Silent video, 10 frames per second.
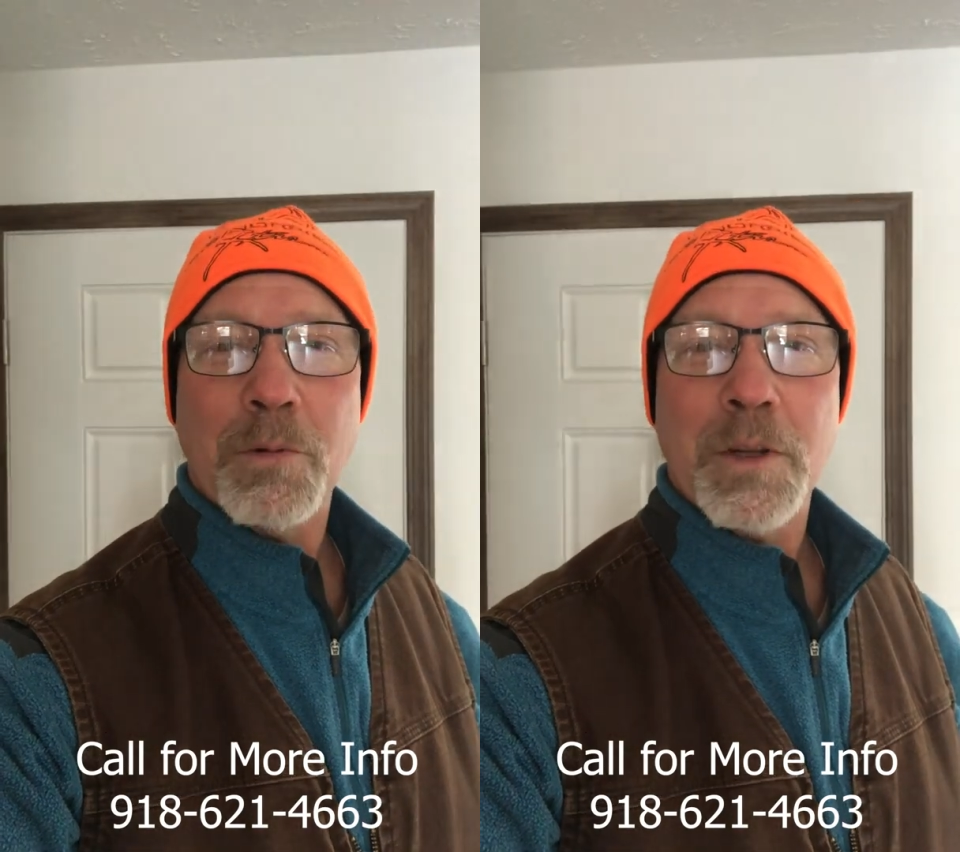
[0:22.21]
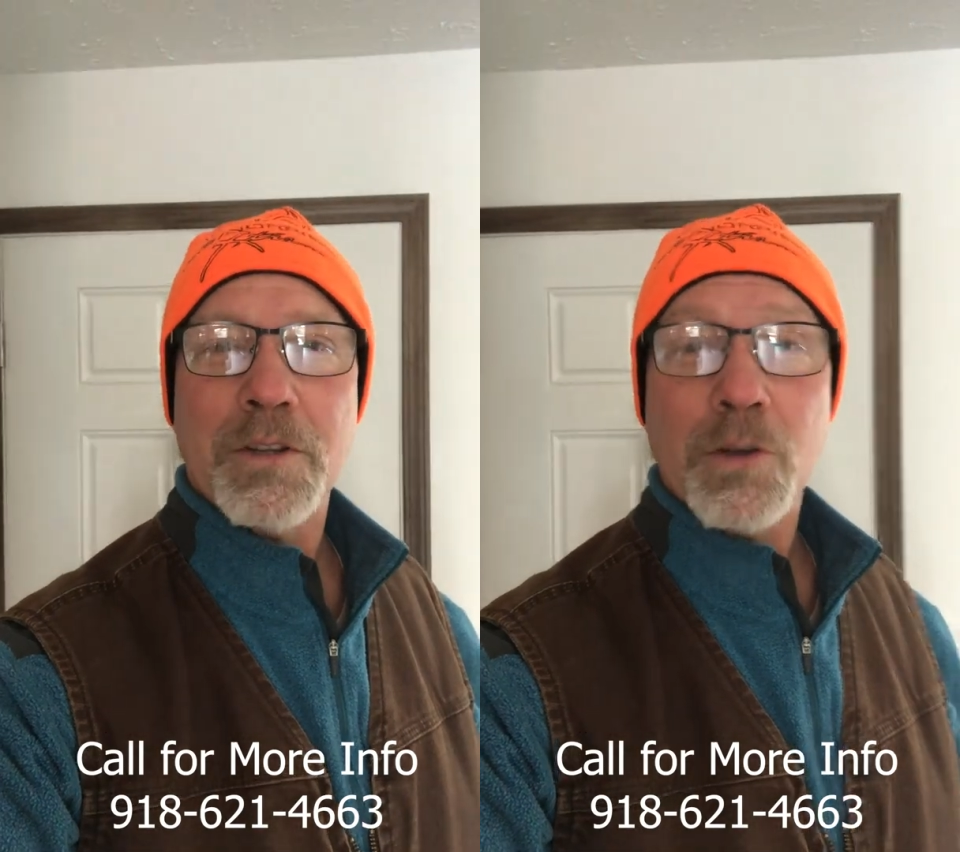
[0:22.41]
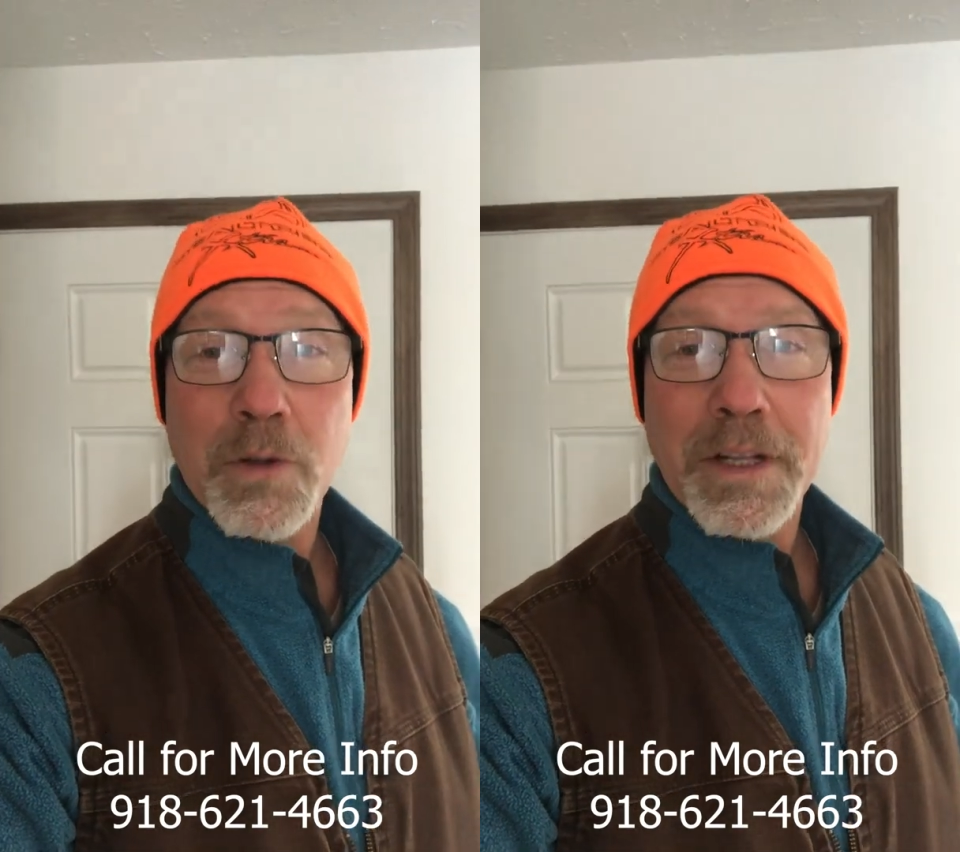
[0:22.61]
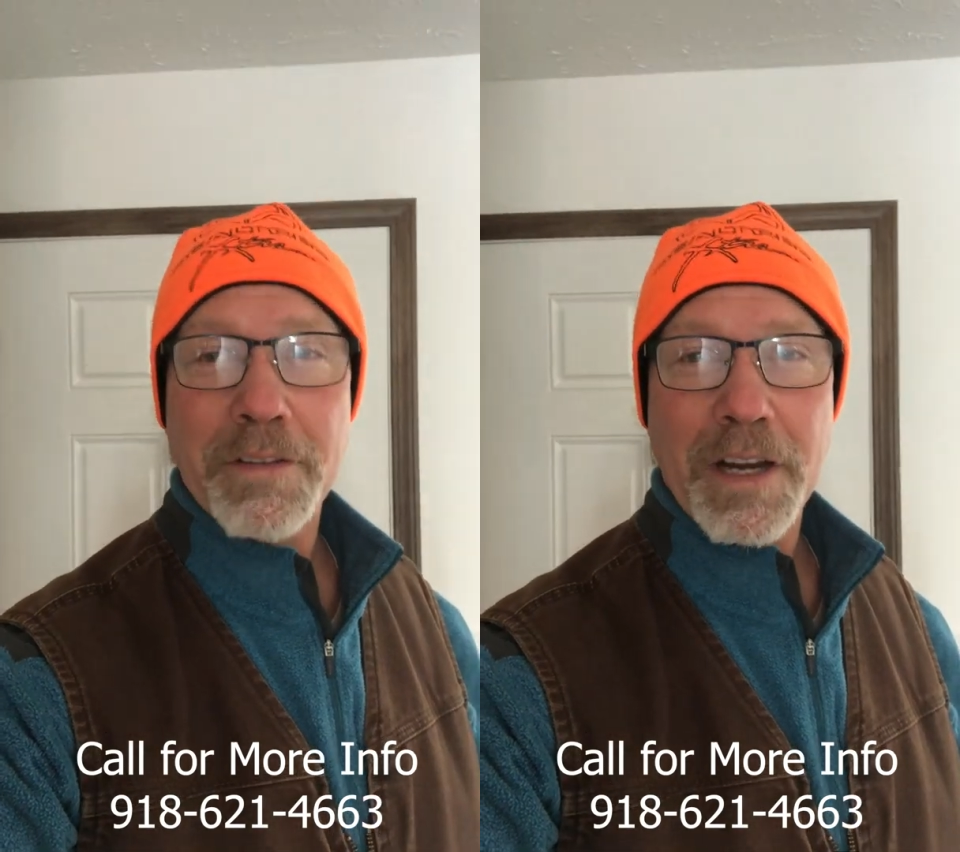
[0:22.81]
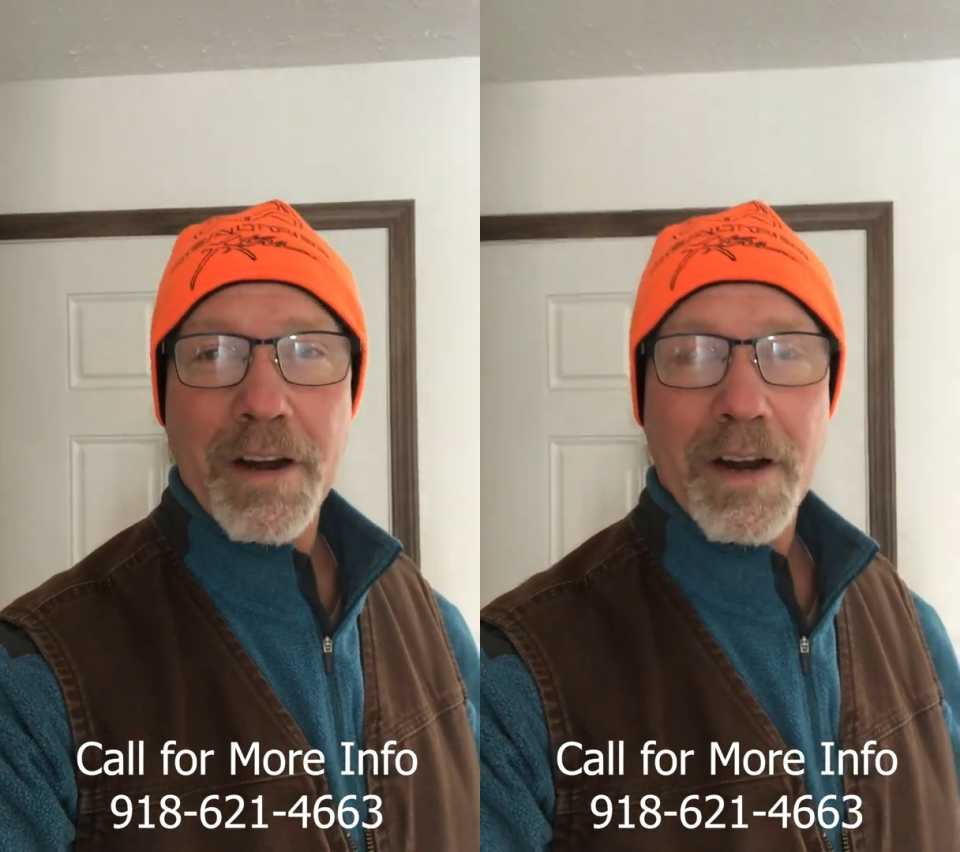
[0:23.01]
with 2
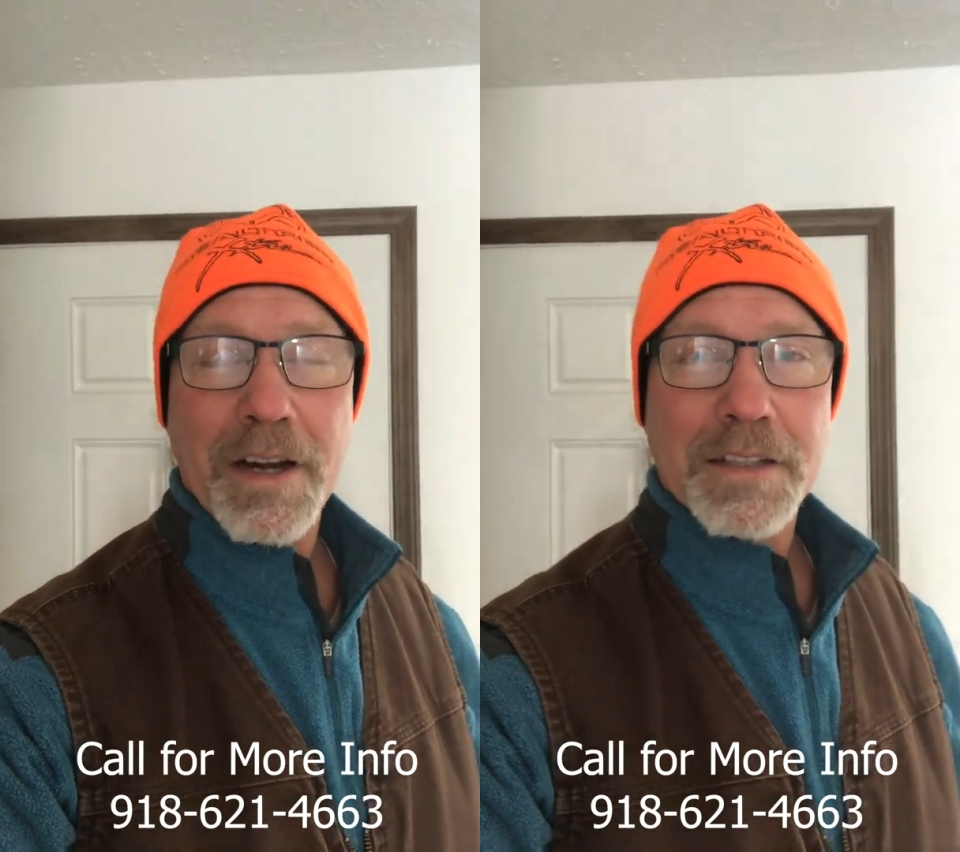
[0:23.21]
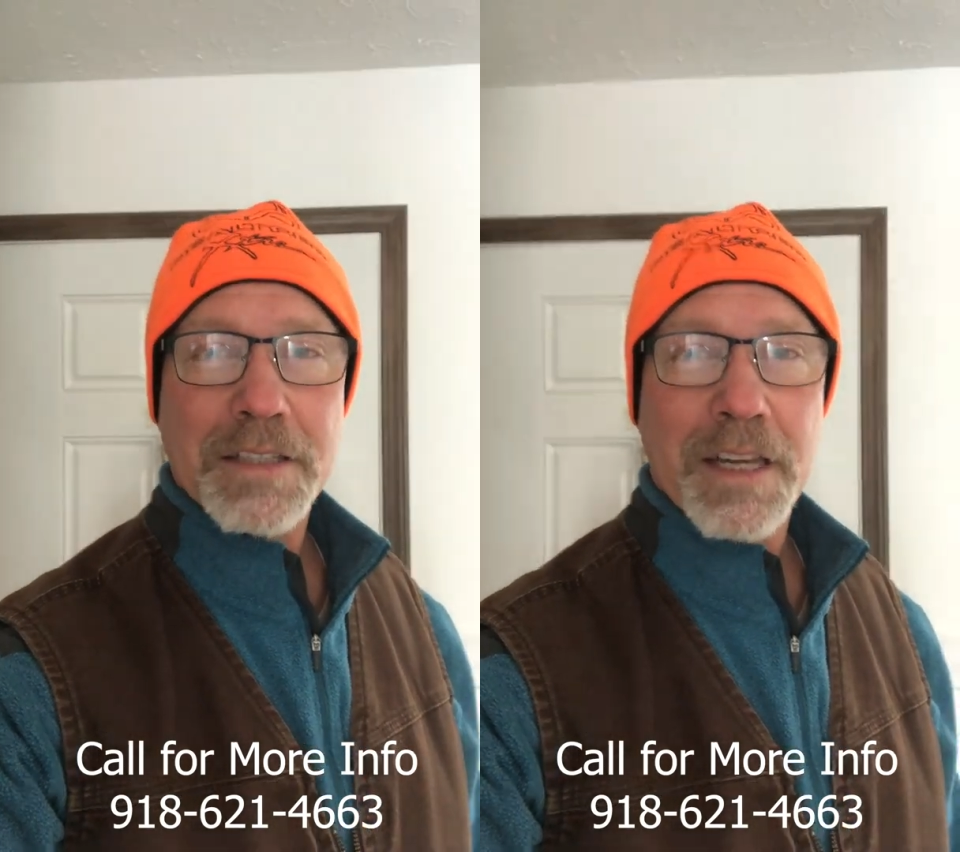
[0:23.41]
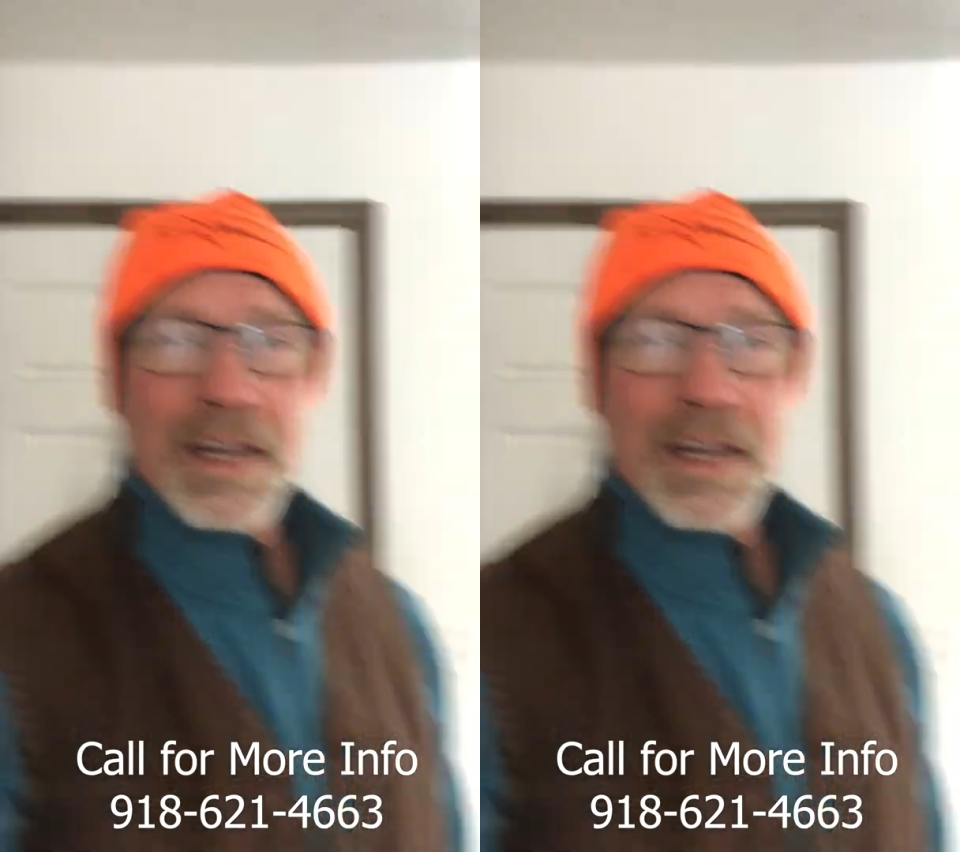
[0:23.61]
living areas.